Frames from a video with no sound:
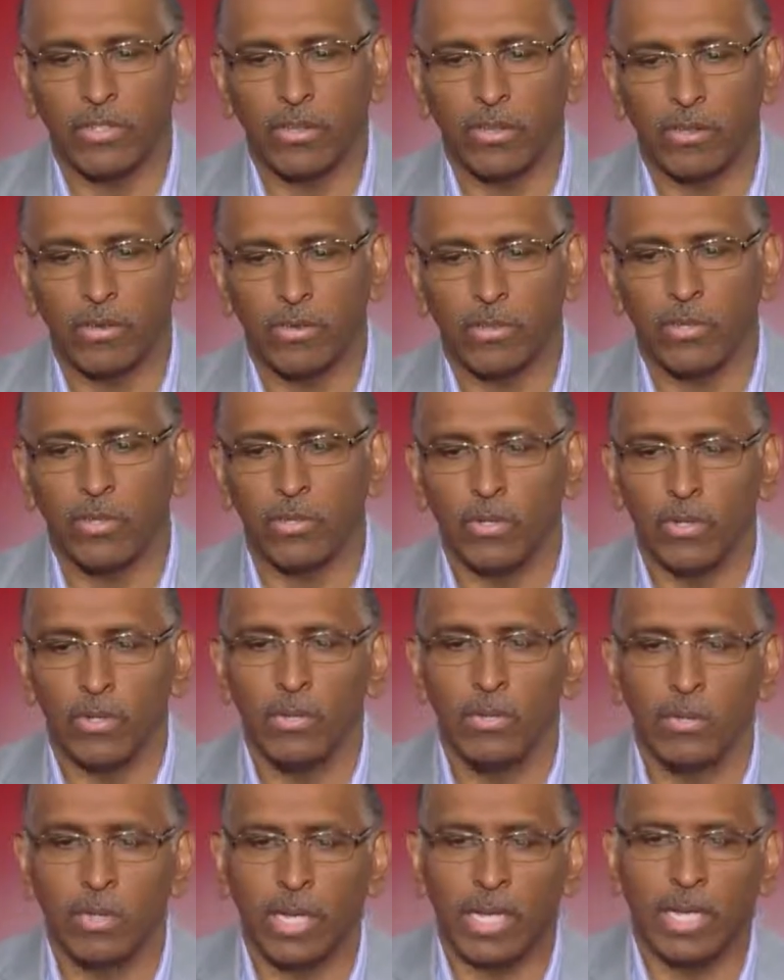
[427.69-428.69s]
to
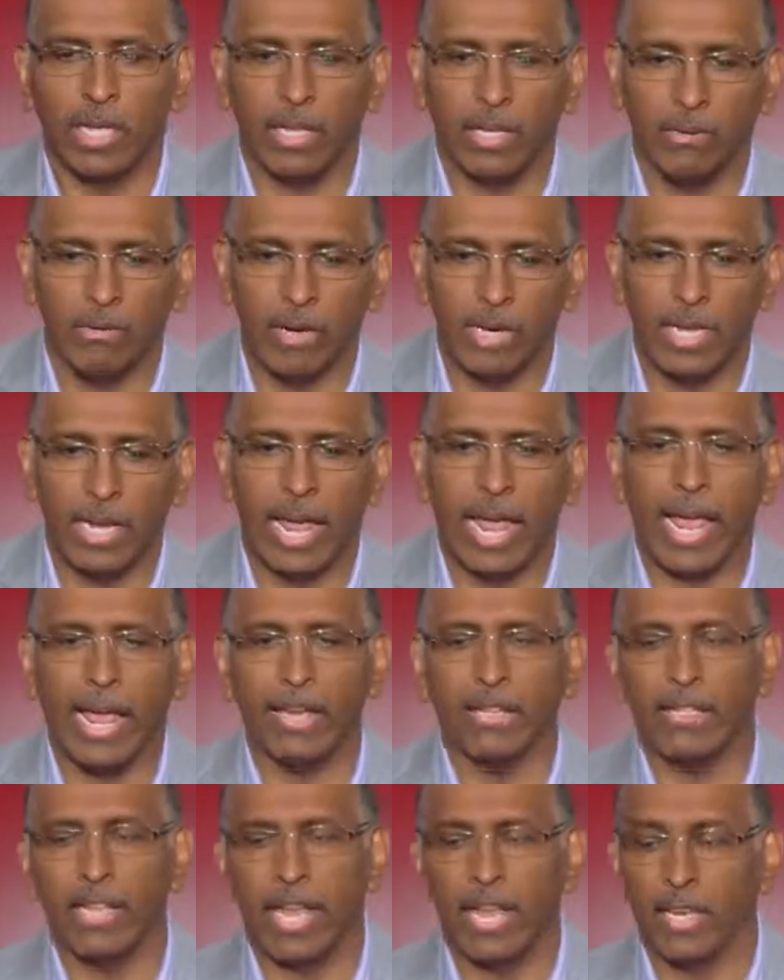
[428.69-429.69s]
do the Hillary
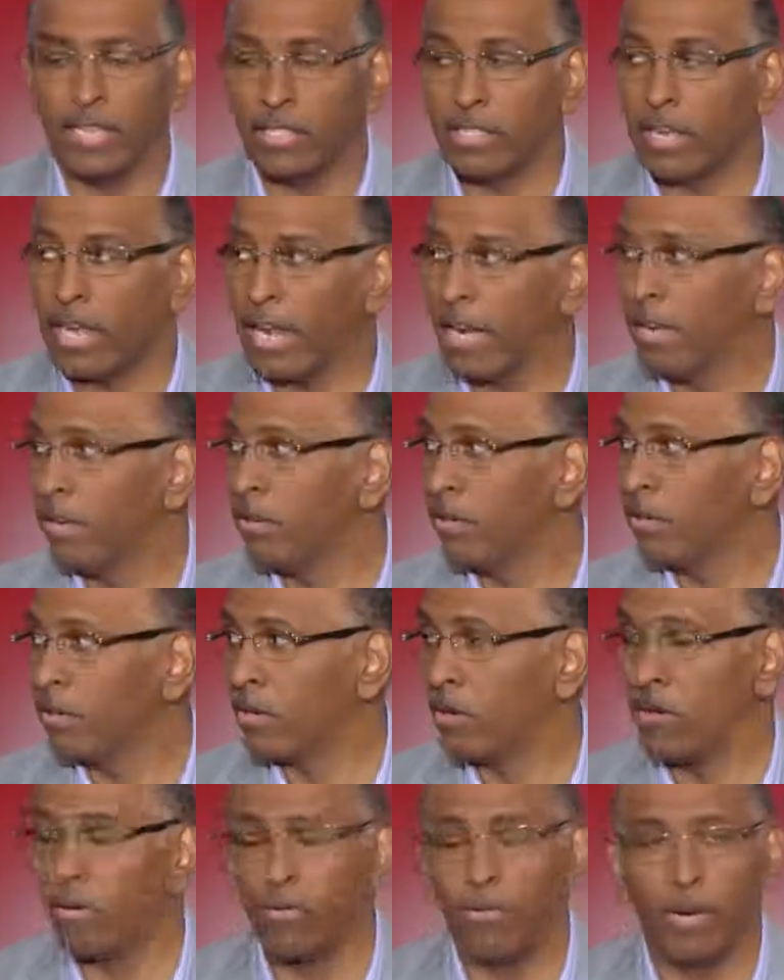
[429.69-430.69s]
dance and kind of
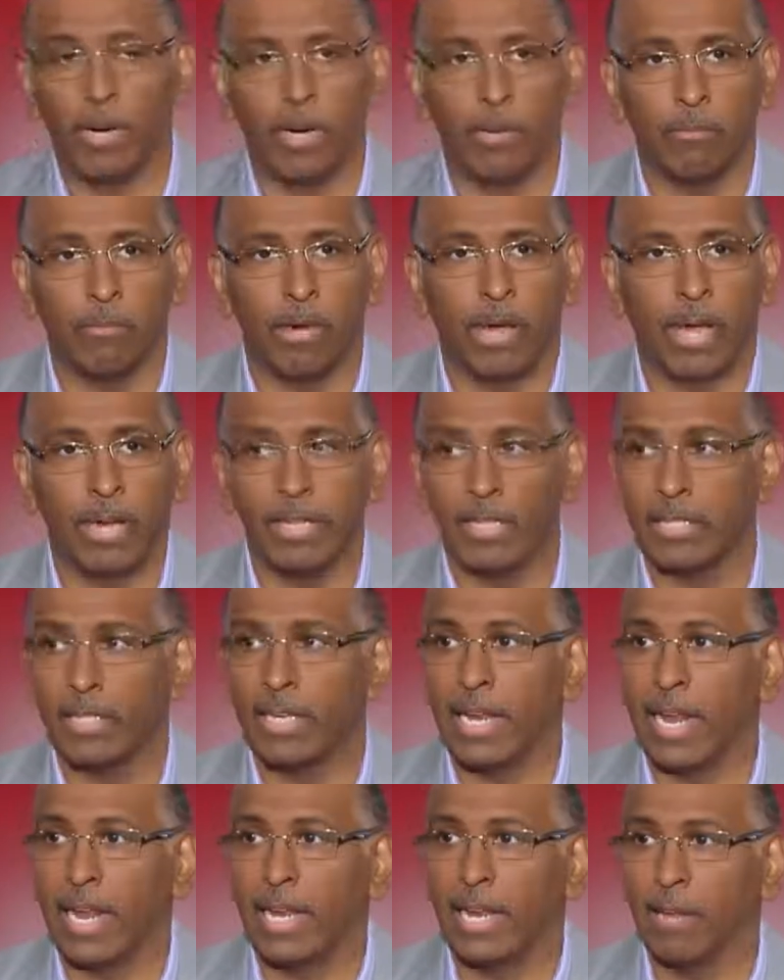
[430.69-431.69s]
look over at Biden
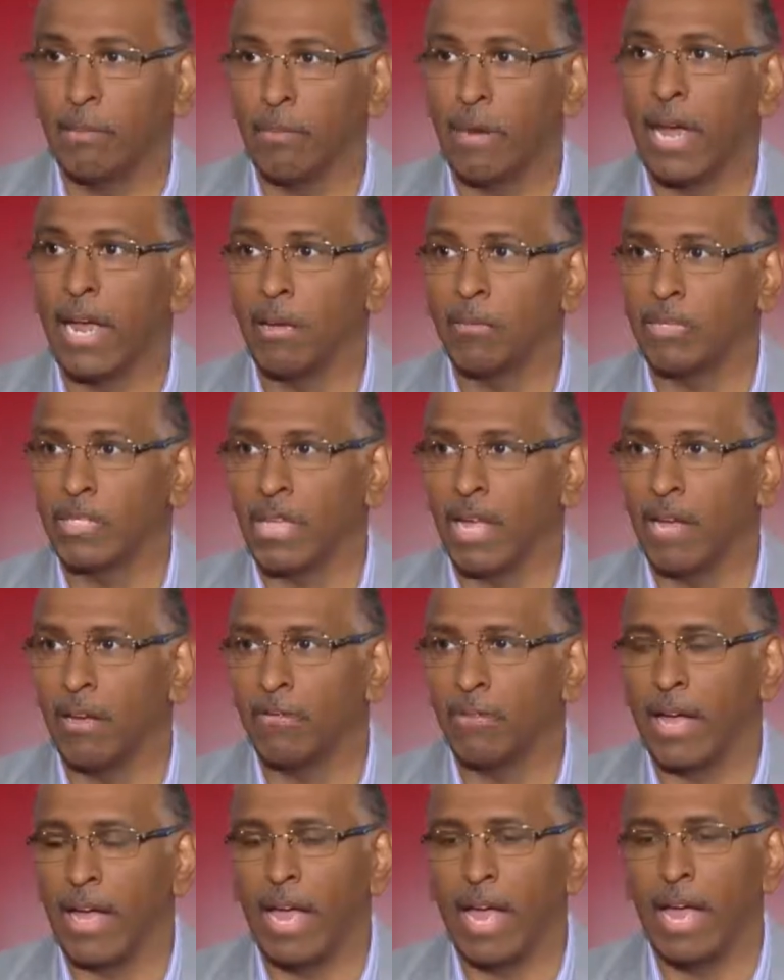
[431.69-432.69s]
standing by
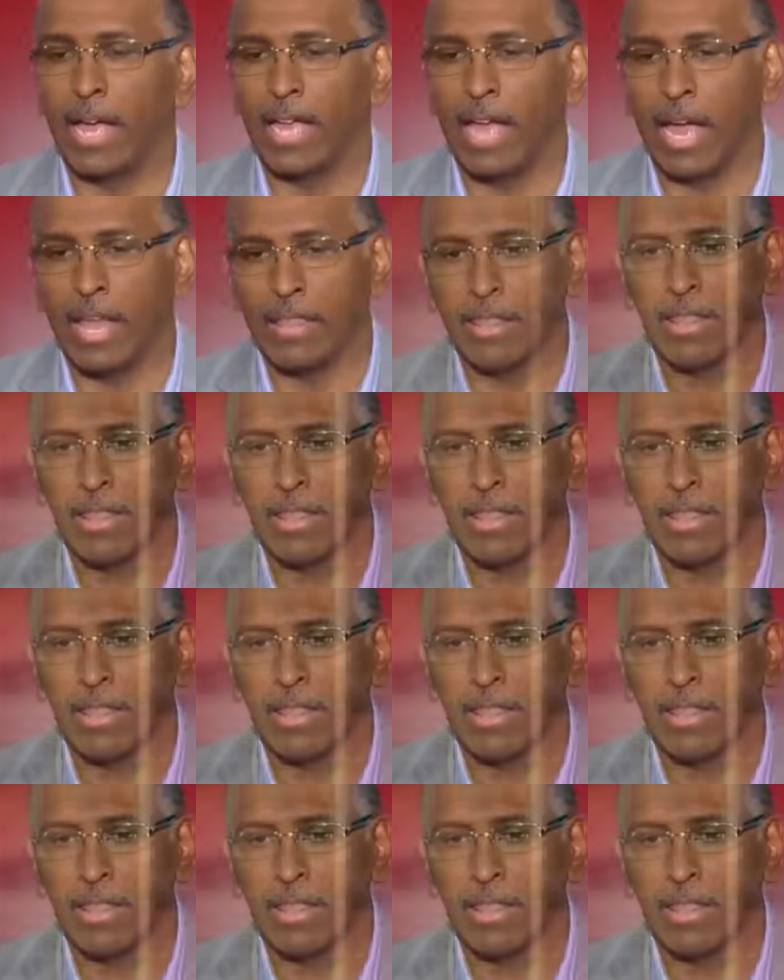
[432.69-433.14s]
himself. I